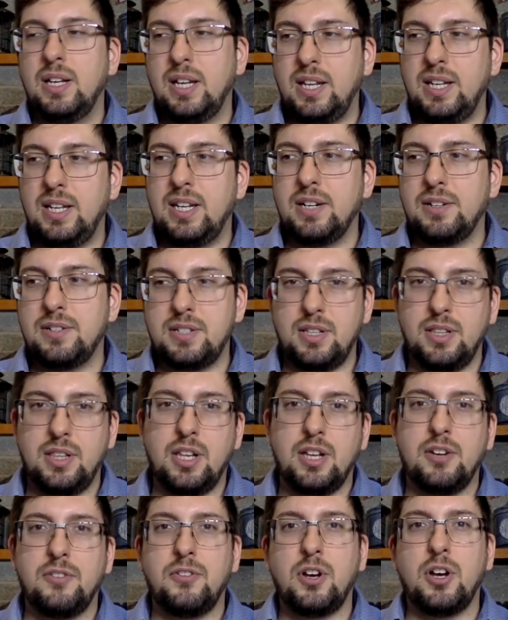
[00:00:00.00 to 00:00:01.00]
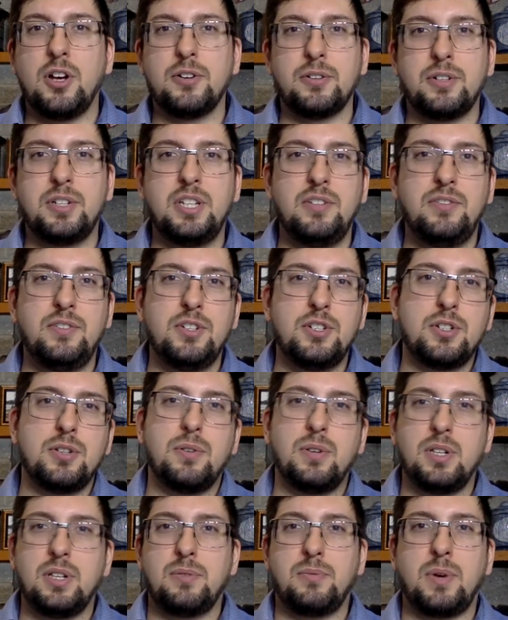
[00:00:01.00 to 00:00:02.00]
and there's a lot of other TV
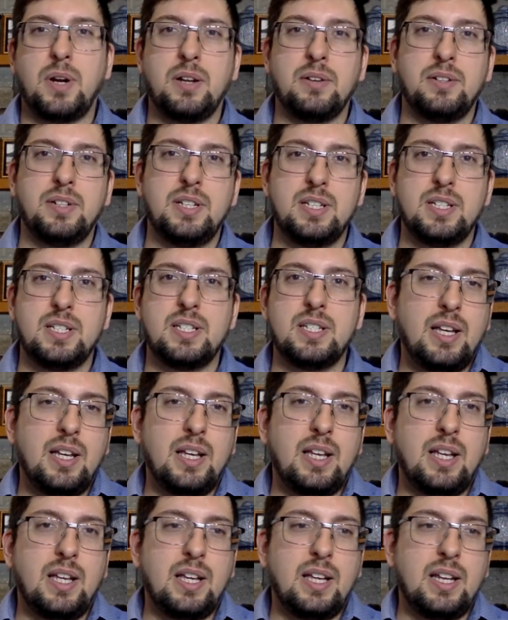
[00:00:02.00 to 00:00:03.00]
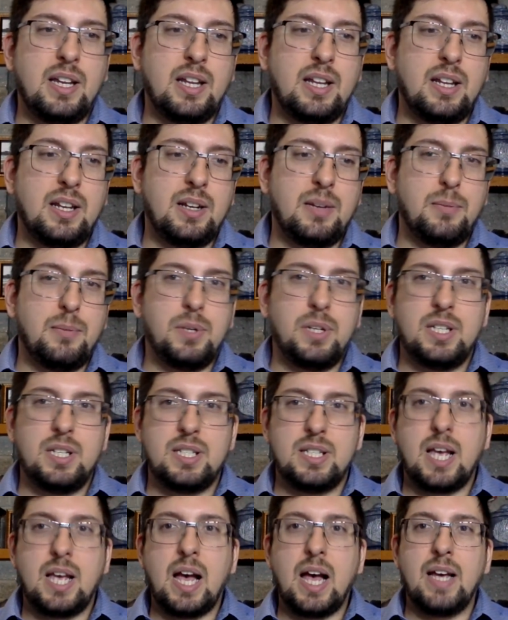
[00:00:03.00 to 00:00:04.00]
show all around this, and with
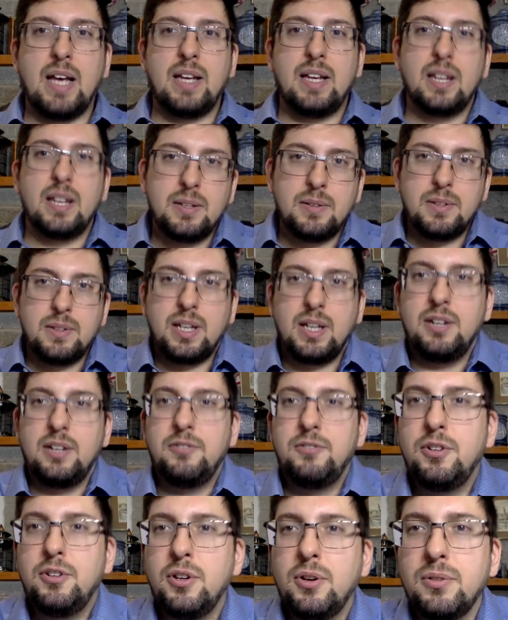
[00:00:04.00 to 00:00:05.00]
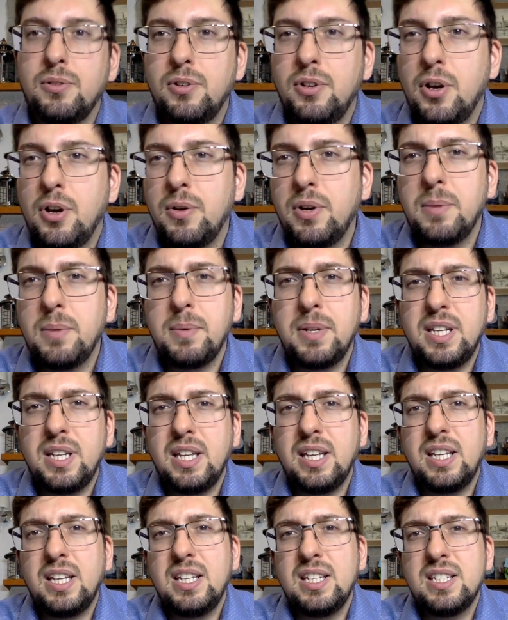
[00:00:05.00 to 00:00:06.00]
this guy, and if you don't know him, I
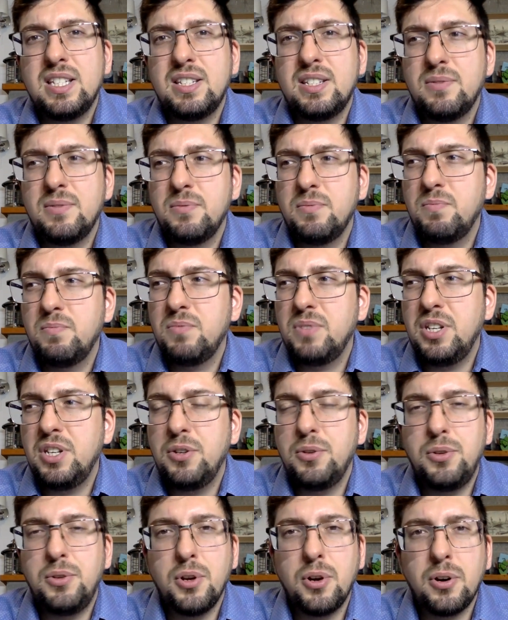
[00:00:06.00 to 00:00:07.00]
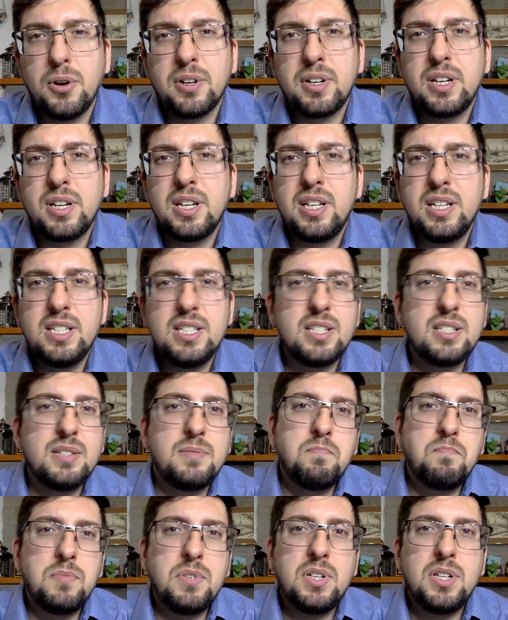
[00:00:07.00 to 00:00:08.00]
think he's in New York.
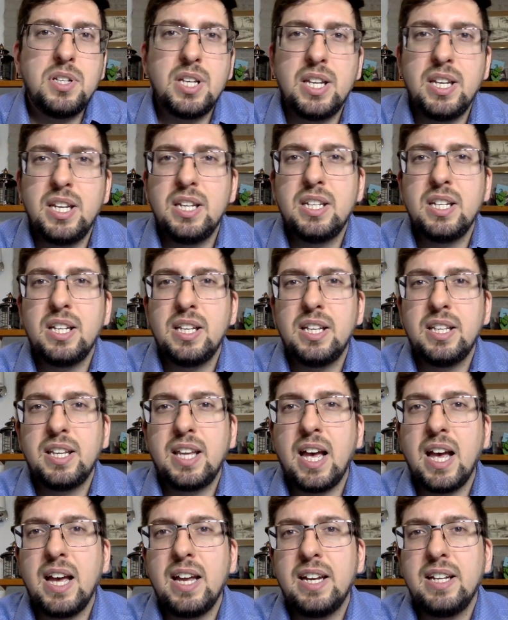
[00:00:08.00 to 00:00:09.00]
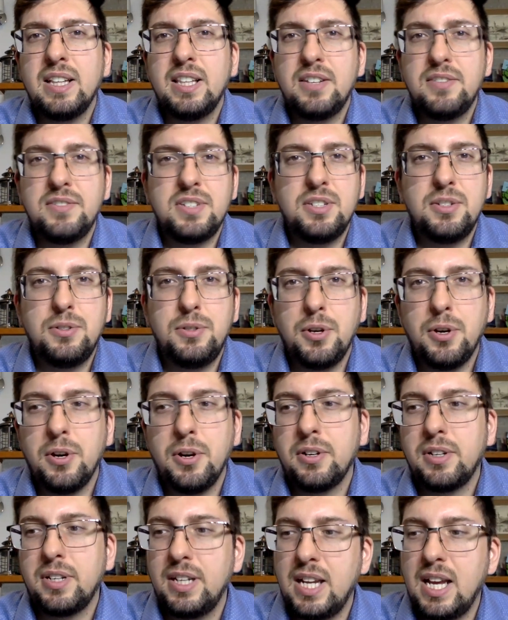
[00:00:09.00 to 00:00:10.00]
He's an Italian guy that lives in New
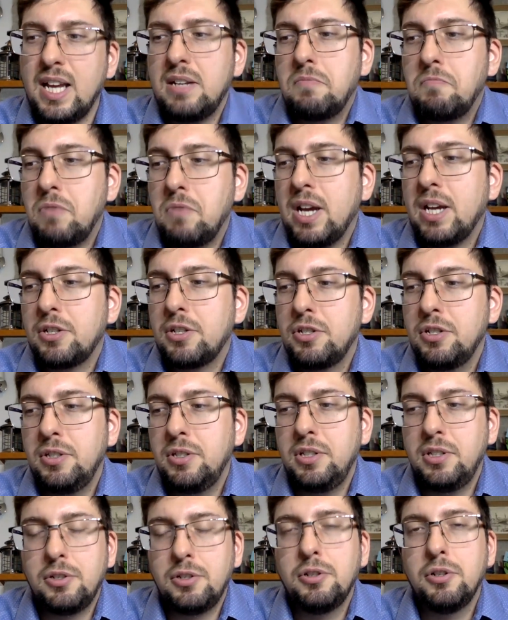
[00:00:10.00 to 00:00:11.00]
York that actually